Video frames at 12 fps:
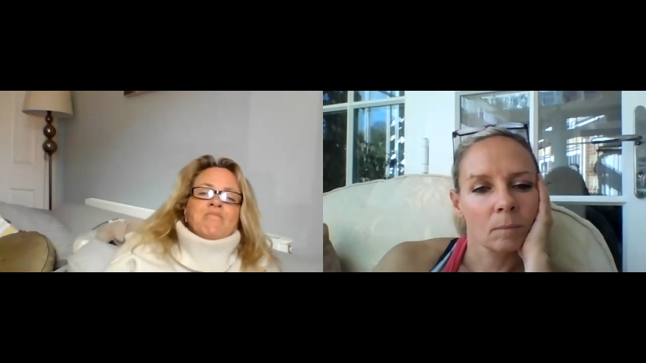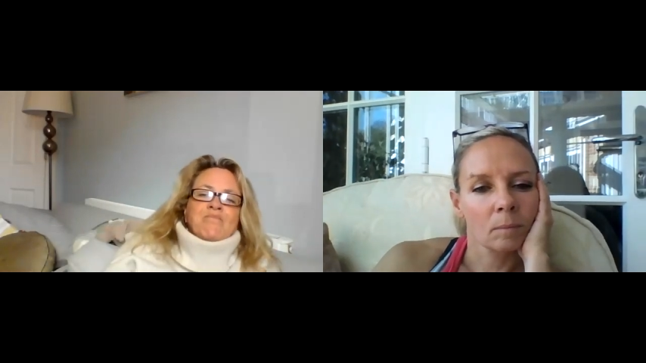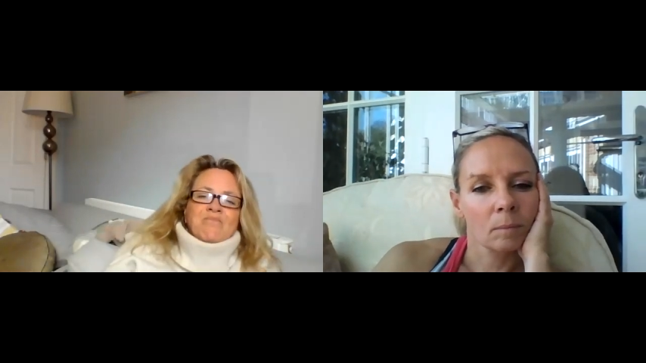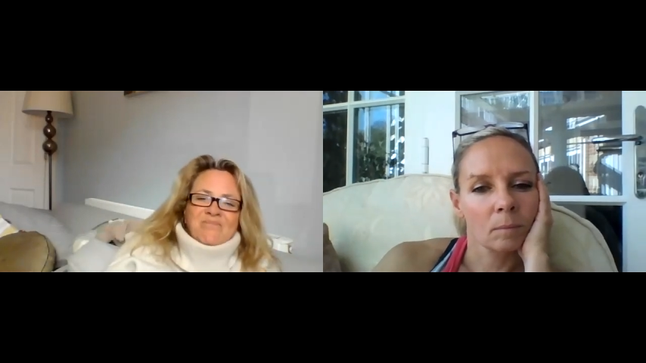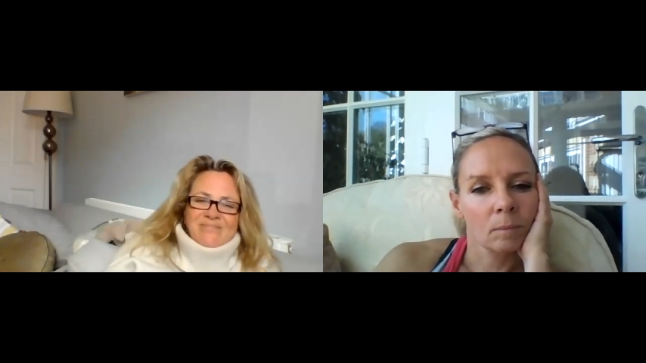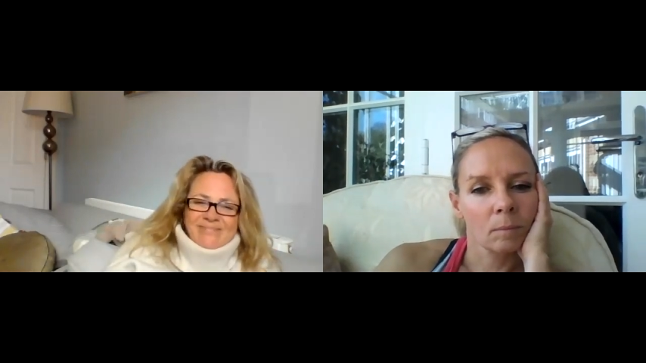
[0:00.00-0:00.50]

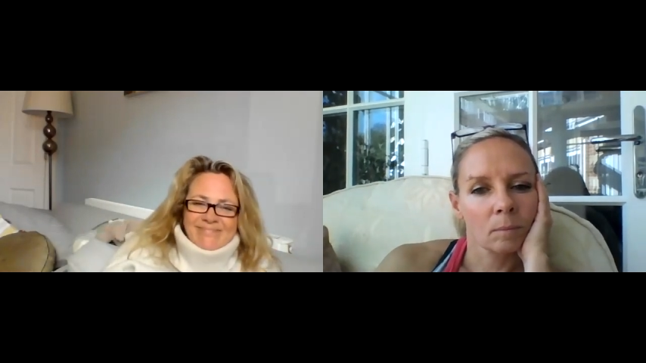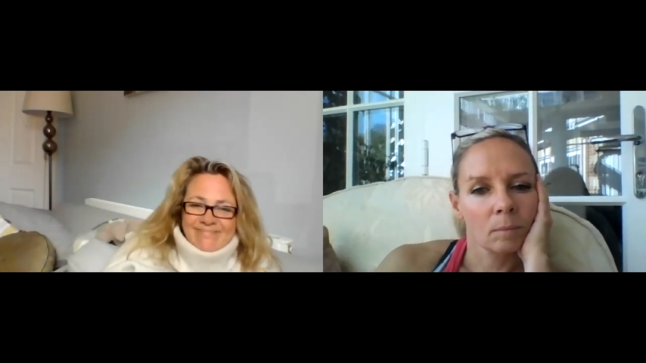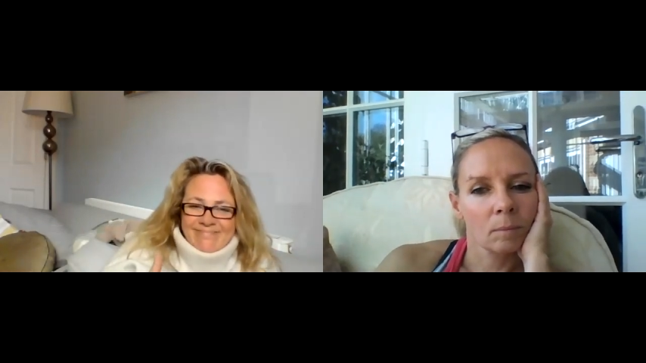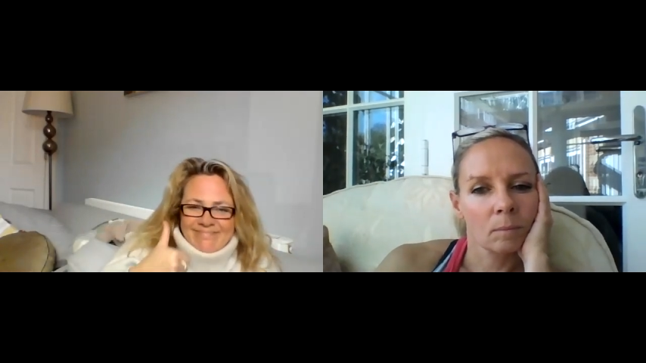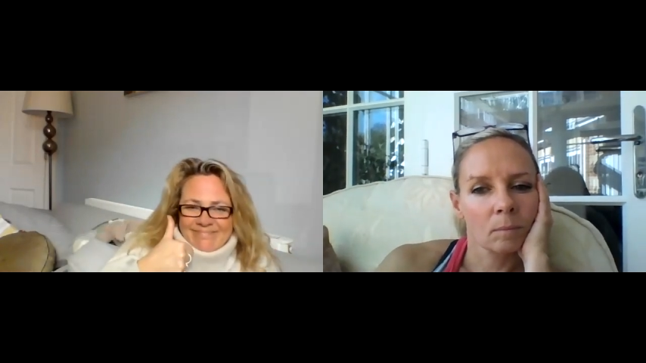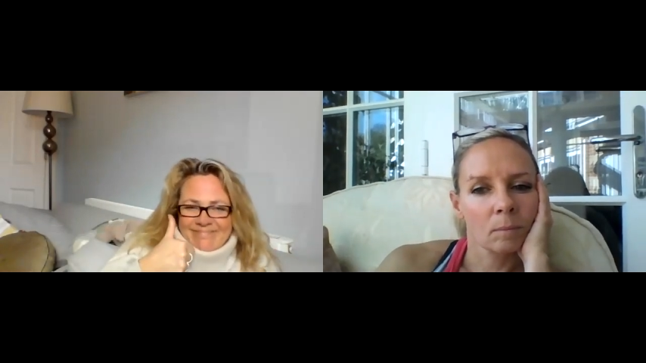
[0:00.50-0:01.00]

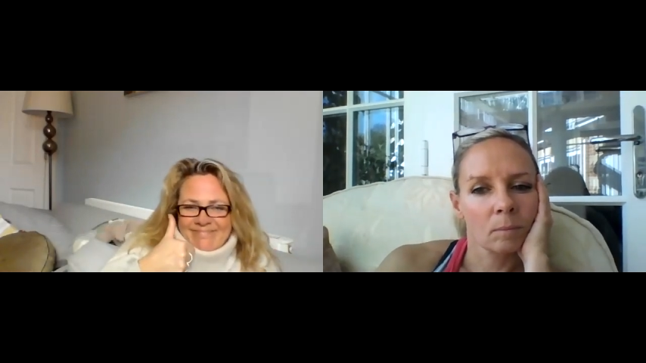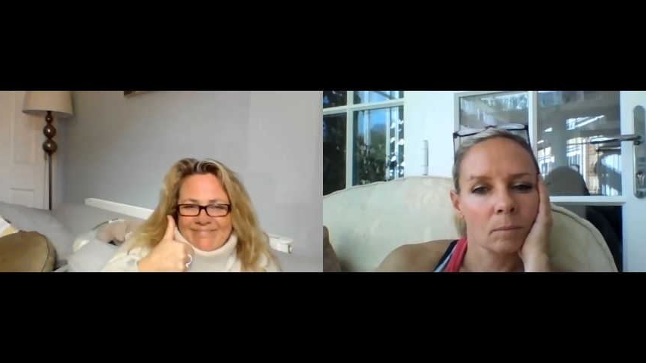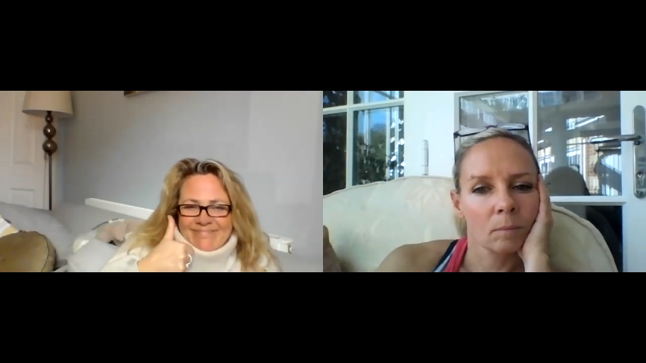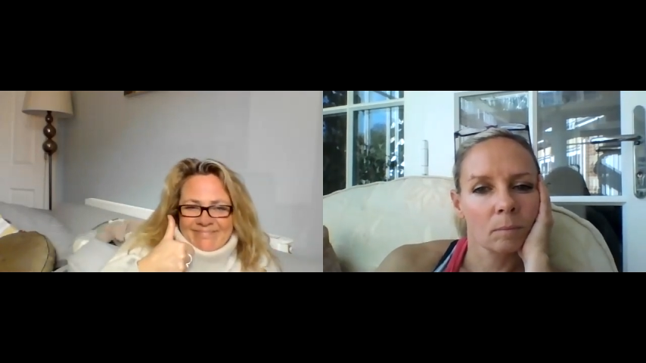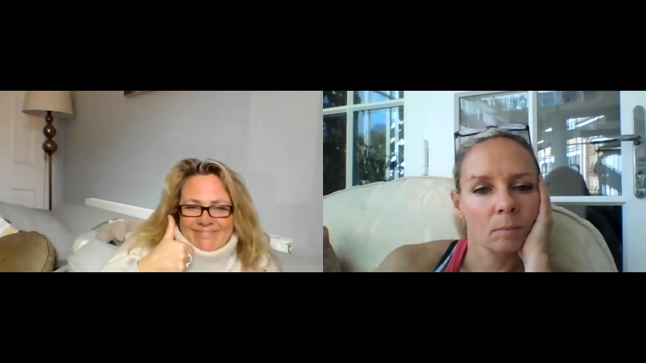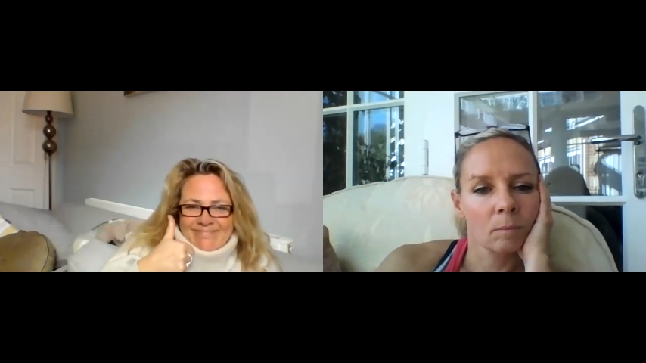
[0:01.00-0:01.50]

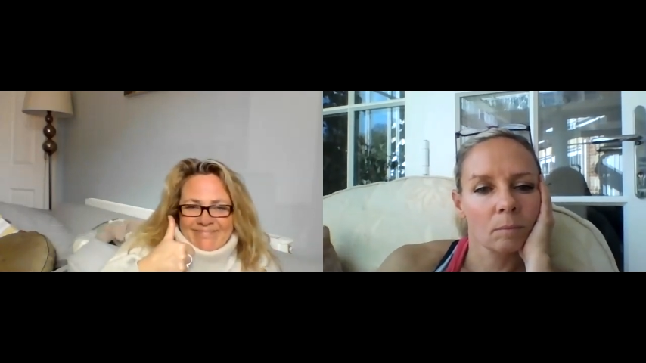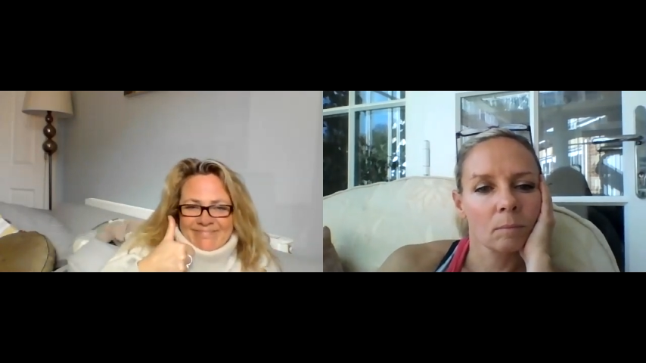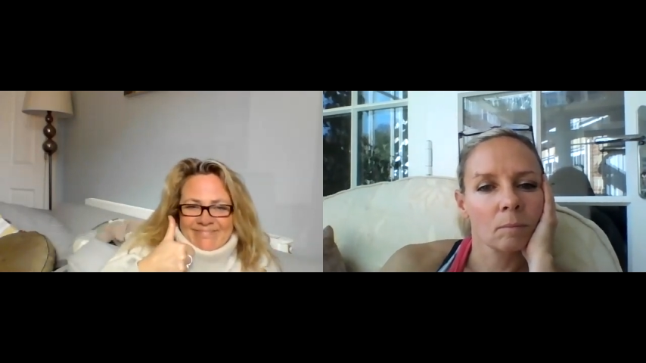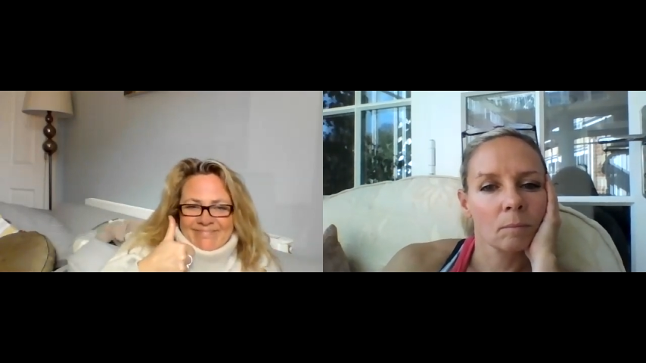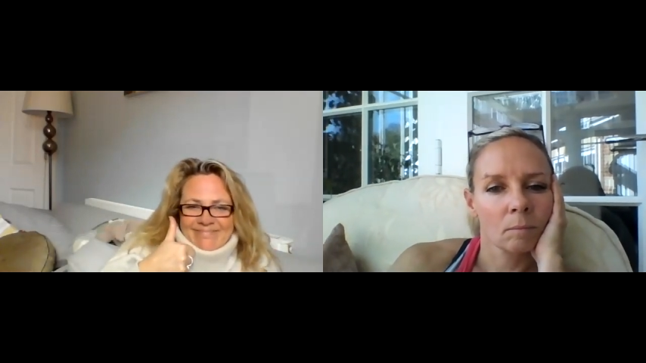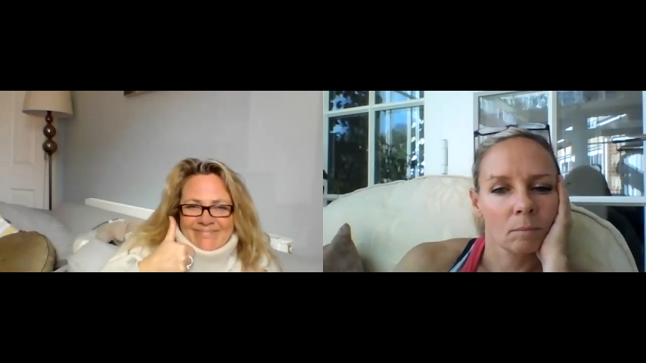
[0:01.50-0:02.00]

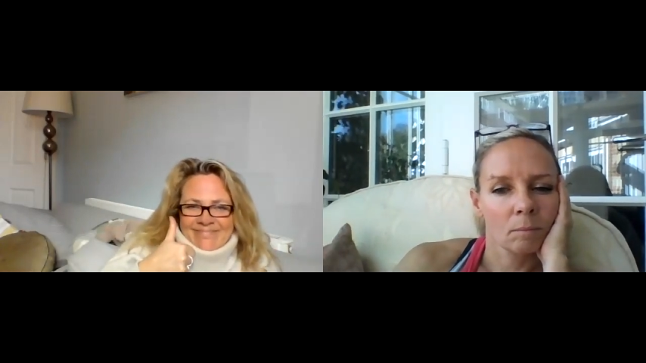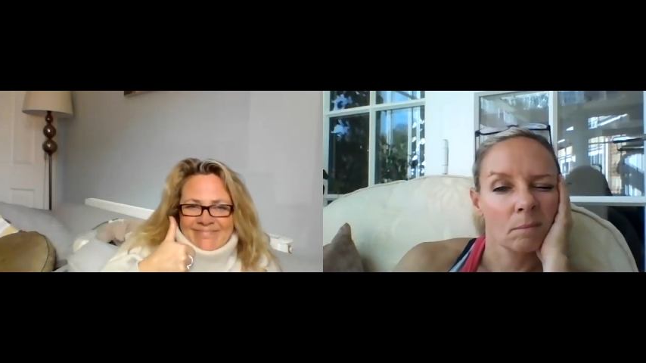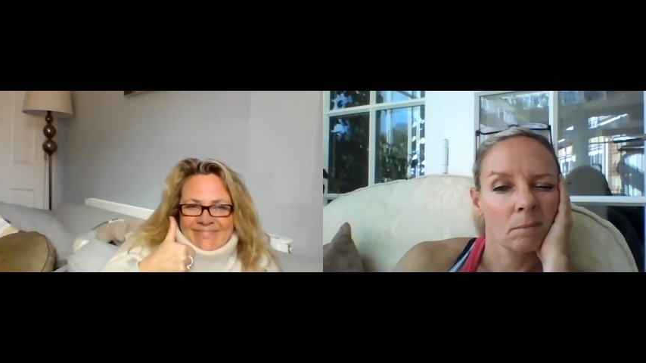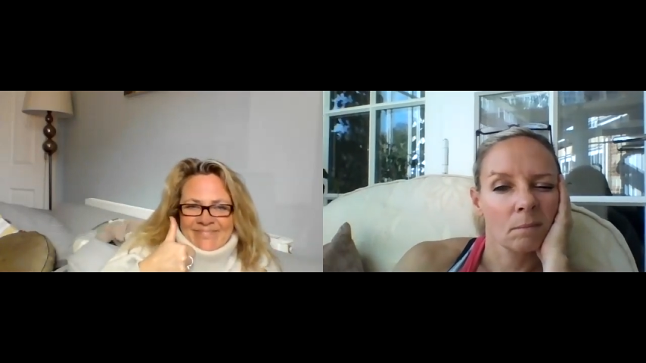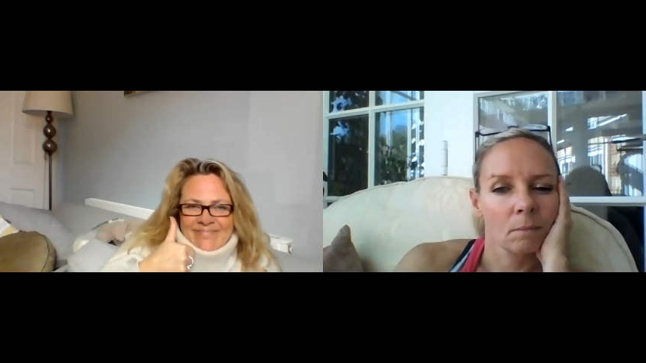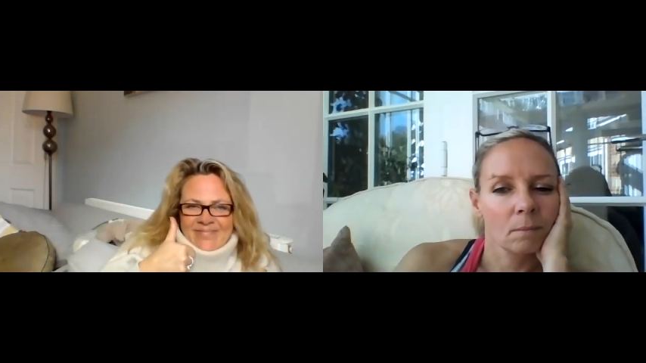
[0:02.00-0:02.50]

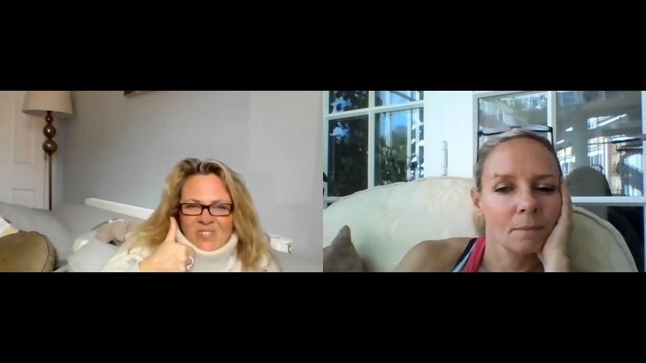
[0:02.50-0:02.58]
(no one is talking)